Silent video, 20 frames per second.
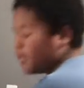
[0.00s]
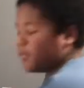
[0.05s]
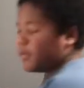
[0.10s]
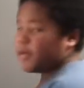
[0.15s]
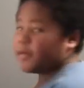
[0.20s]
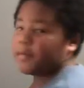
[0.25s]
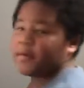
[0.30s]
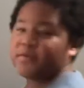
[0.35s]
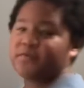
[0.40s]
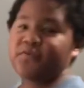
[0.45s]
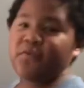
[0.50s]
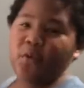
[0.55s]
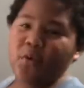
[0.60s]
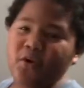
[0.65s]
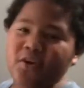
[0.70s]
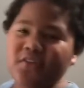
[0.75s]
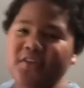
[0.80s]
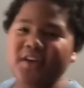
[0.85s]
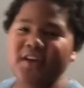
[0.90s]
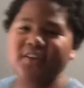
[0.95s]
be before
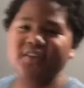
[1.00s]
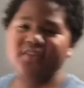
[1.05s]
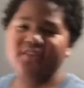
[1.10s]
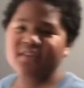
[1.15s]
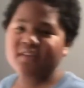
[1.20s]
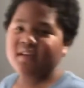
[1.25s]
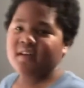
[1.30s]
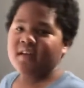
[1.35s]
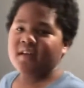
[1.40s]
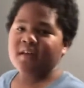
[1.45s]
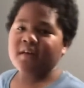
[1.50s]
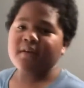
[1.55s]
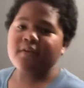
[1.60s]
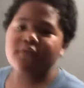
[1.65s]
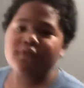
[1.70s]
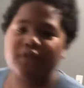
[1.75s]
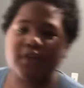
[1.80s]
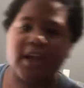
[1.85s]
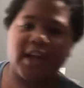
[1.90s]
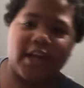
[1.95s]
this and it's
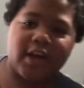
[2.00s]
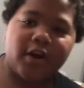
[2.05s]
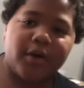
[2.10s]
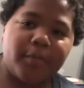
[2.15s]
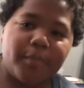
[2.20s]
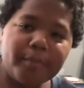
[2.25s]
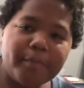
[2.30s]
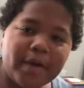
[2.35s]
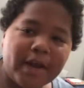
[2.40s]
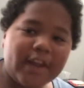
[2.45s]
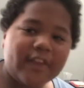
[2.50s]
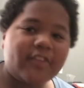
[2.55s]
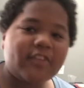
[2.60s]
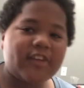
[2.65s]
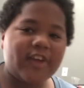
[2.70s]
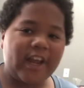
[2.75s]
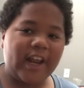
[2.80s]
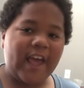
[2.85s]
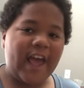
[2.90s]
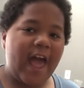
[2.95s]
video, be. but it's
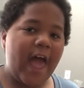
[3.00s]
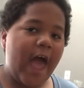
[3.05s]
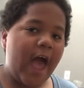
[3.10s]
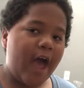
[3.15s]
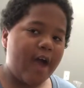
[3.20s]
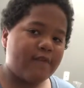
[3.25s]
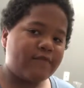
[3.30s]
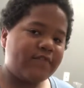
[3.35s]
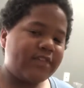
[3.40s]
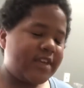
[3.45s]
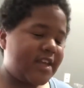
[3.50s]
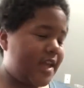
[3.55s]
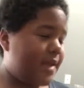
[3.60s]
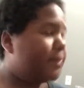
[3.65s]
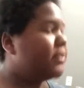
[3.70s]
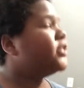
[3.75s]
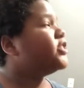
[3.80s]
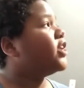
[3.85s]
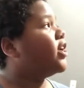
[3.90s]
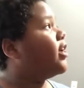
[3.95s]
gonna have the
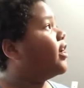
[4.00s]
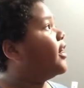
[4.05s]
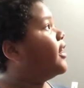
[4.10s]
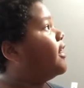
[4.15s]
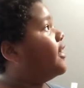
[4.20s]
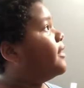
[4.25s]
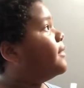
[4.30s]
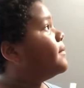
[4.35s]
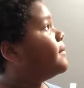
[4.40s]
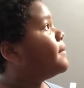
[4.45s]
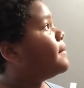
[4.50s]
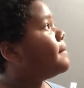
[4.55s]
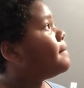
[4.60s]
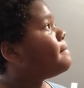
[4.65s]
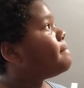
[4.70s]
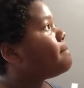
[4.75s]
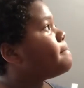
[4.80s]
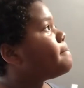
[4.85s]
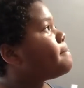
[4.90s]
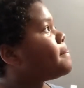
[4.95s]
gaming chair in
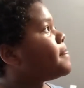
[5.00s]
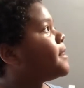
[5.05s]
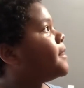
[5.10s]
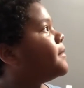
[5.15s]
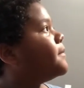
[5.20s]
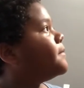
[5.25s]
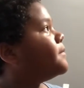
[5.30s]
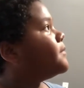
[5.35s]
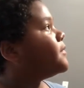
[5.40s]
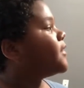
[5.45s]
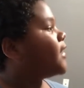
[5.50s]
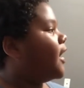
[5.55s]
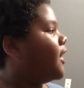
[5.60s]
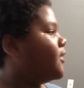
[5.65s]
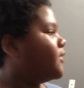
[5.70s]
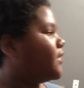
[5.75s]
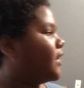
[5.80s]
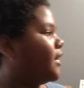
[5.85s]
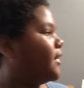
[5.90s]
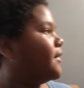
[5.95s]
it.
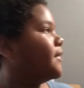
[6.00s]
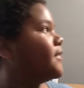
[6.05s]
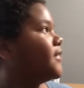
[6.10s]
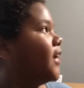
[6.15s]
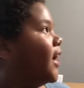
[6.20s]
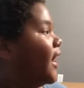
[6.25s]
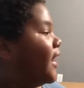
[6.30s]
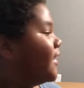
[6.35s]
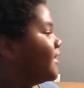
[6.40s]
Cause yeah.